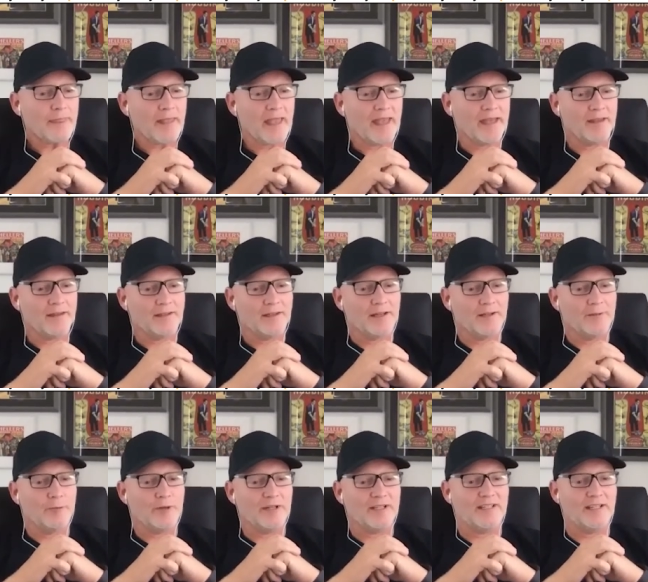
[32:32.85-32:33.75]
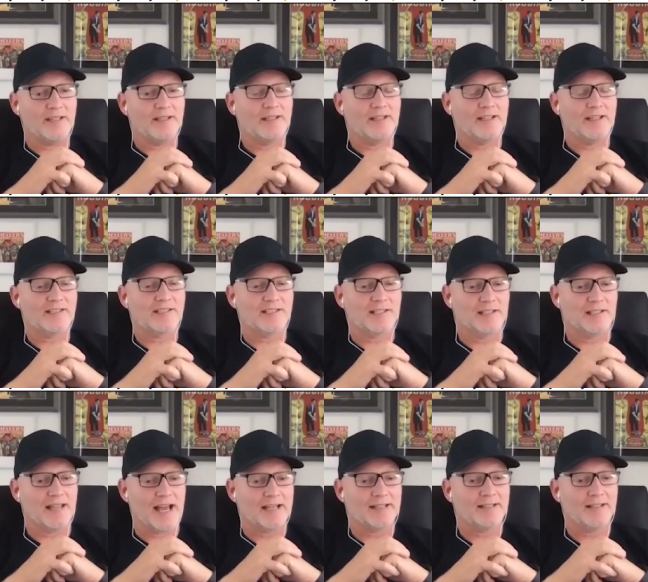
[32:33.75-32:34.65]
And we didn't get
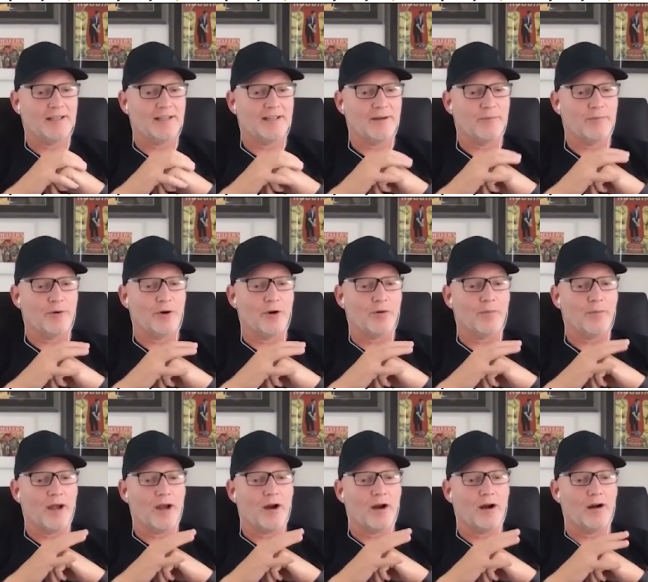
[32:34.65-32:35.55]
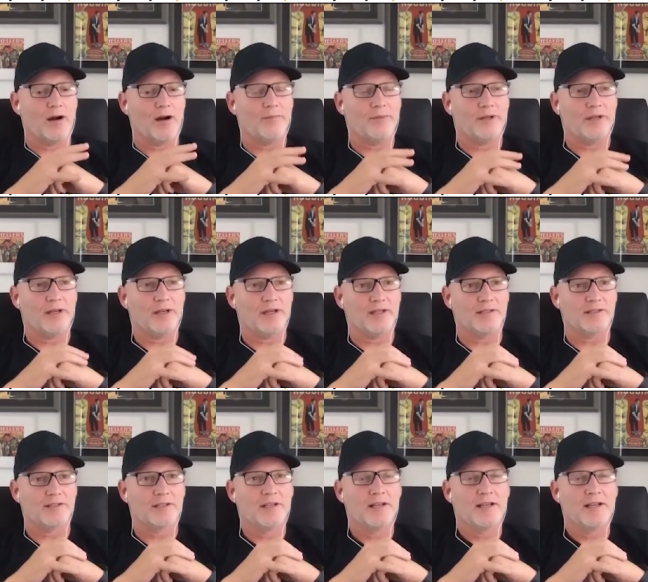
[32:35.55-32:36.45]
selected, and it broke my heart,
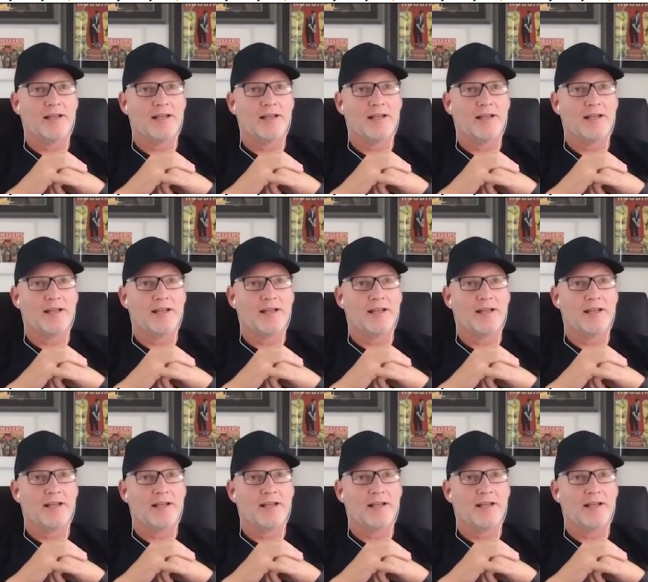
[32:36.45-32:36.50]
because